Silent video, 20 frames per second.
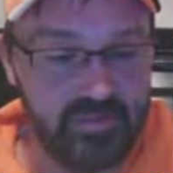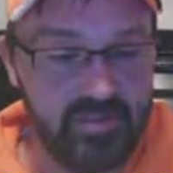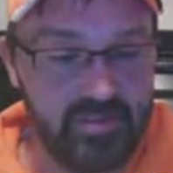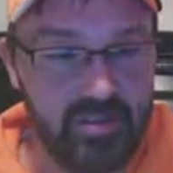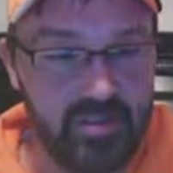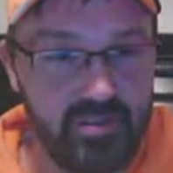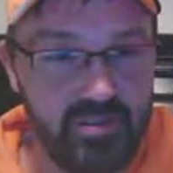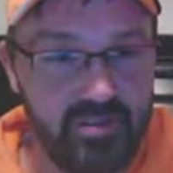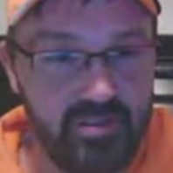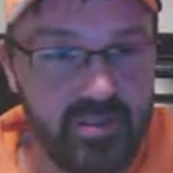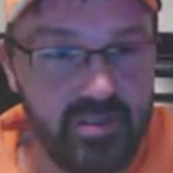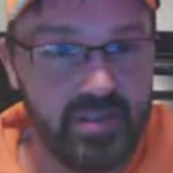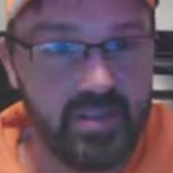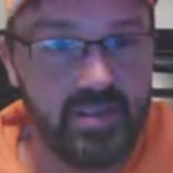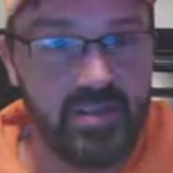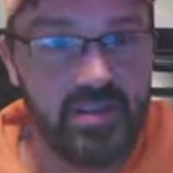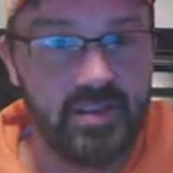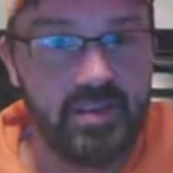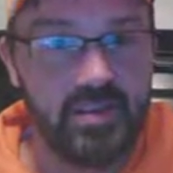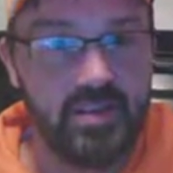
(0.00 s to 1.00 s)
so,
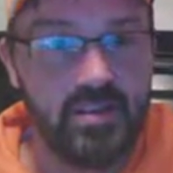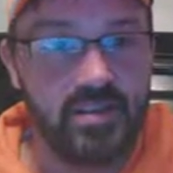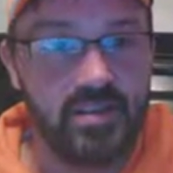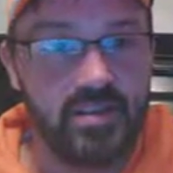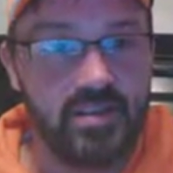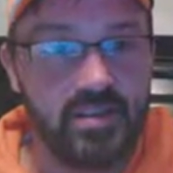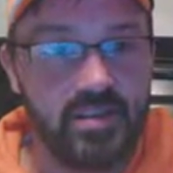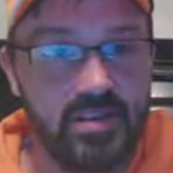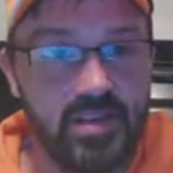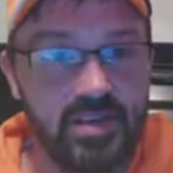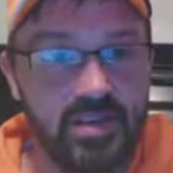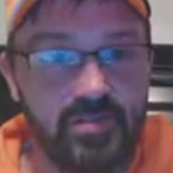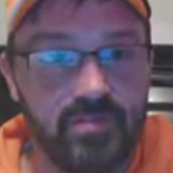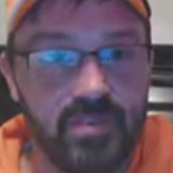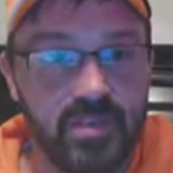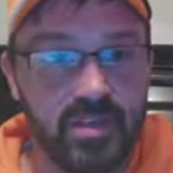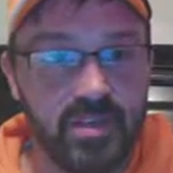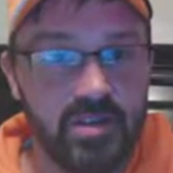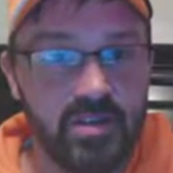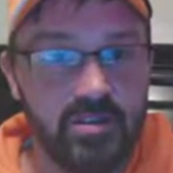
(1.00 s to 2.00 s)
next
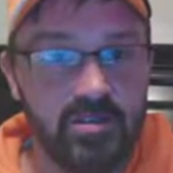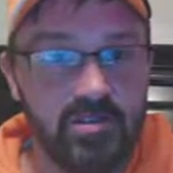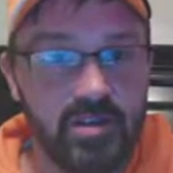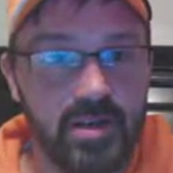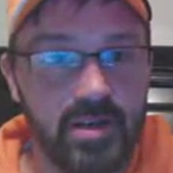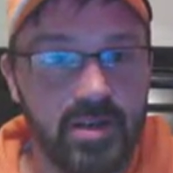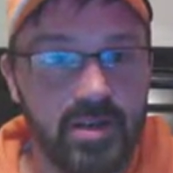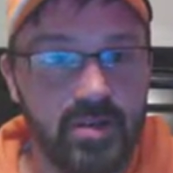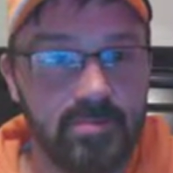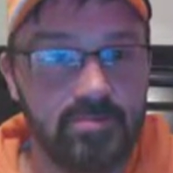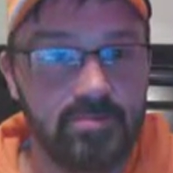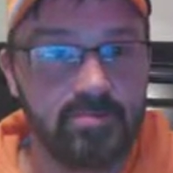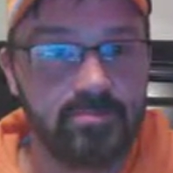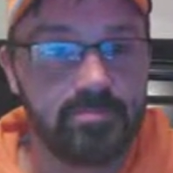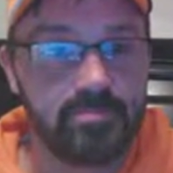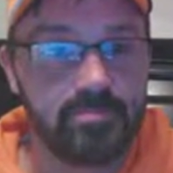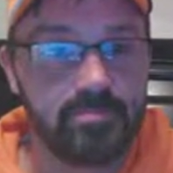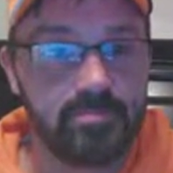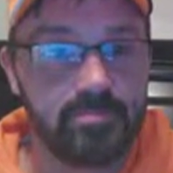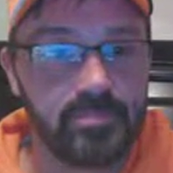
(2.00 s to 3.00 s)
video, um,
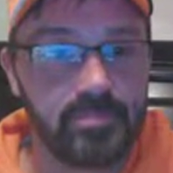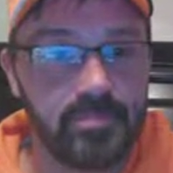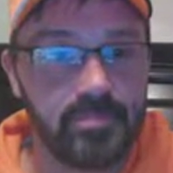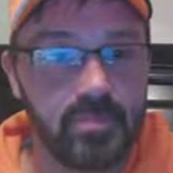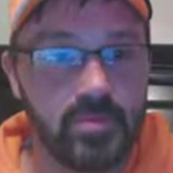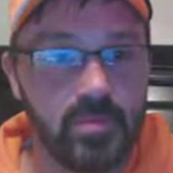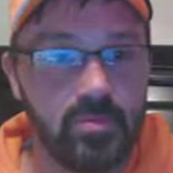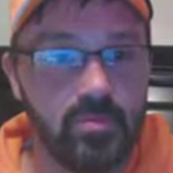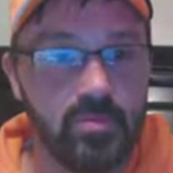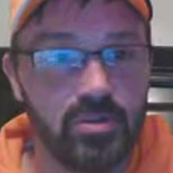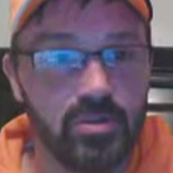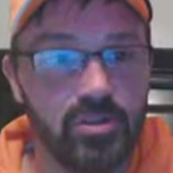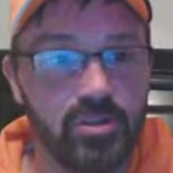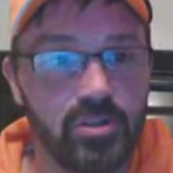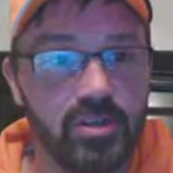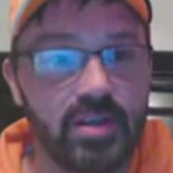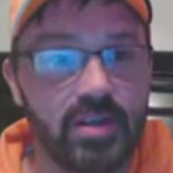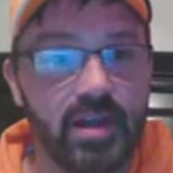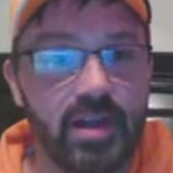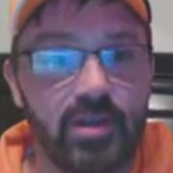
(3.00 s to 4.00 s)
we'll
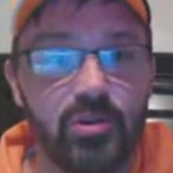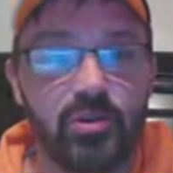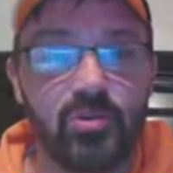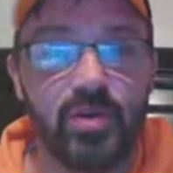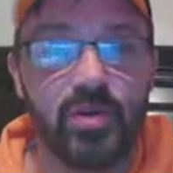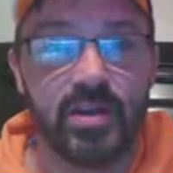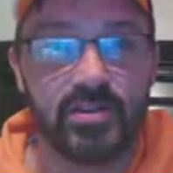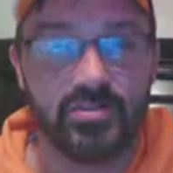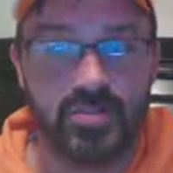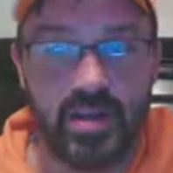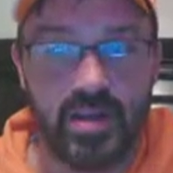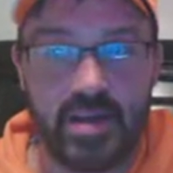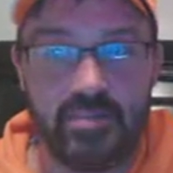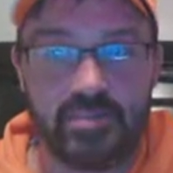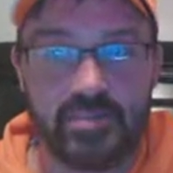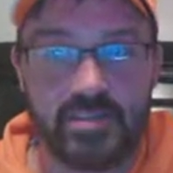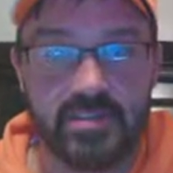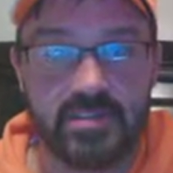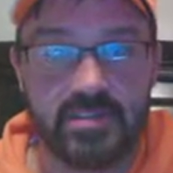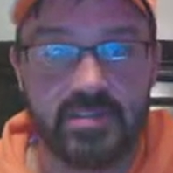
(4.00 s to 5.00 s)
look at who I
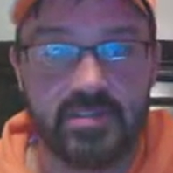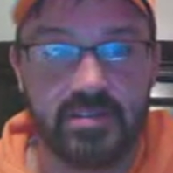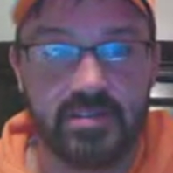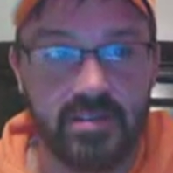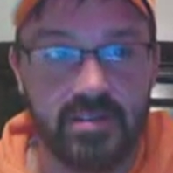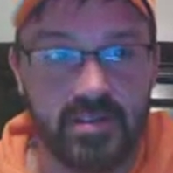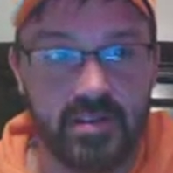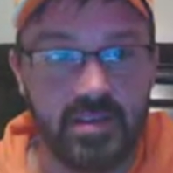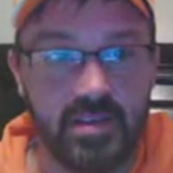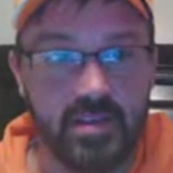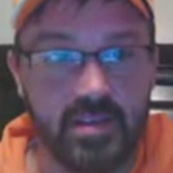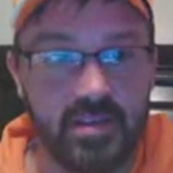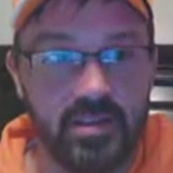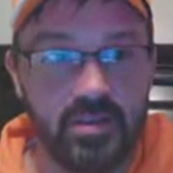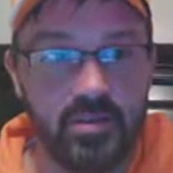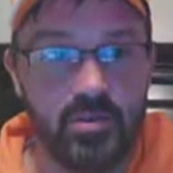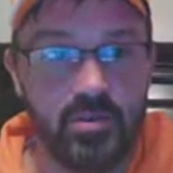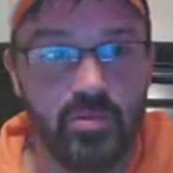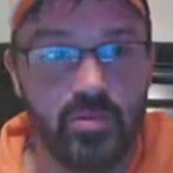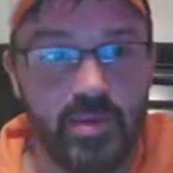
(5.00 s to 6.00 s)
drafted and
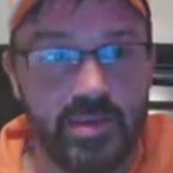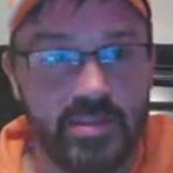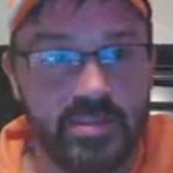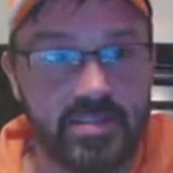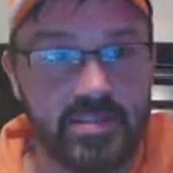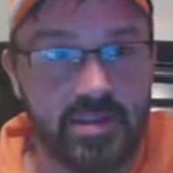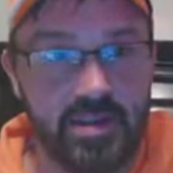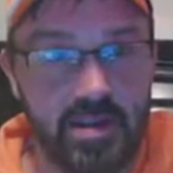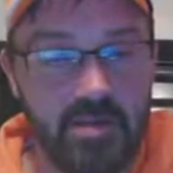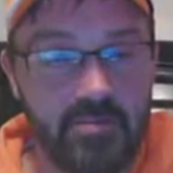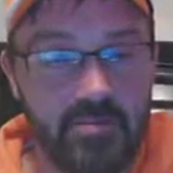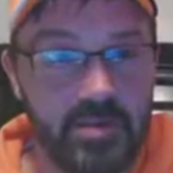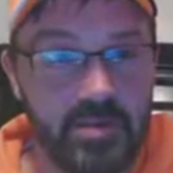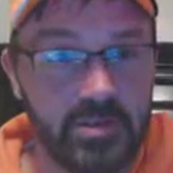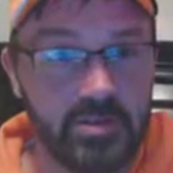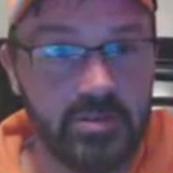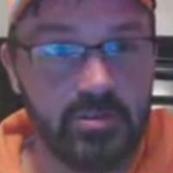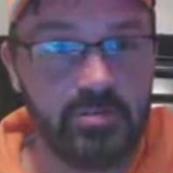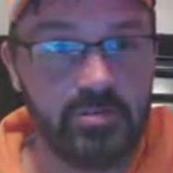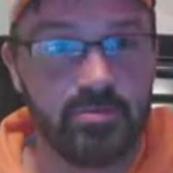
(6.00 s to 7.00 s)
who I sent off on
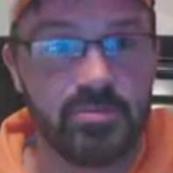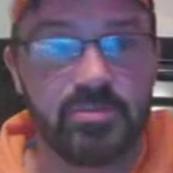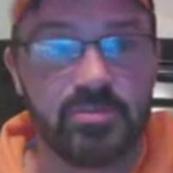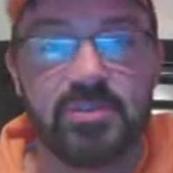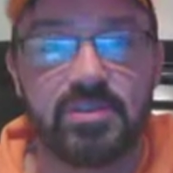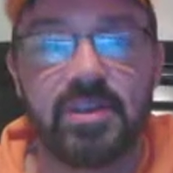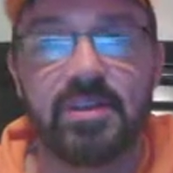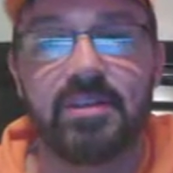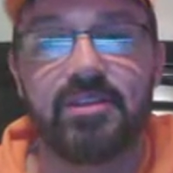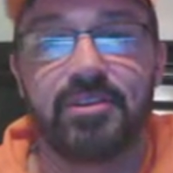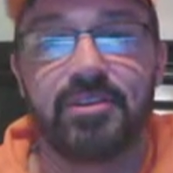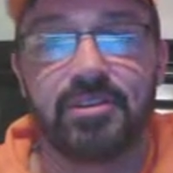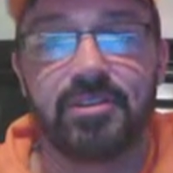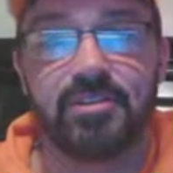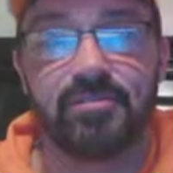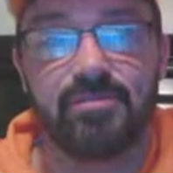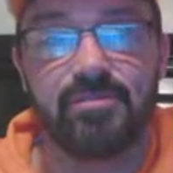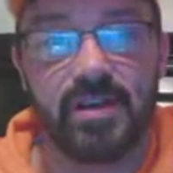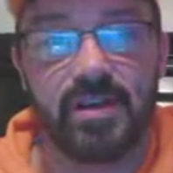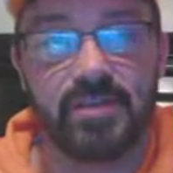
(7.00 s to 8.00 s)
loan. We'll just kind of look at the
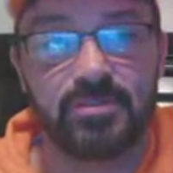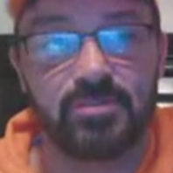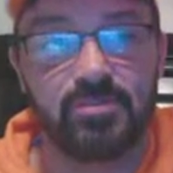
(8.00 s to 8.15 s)
final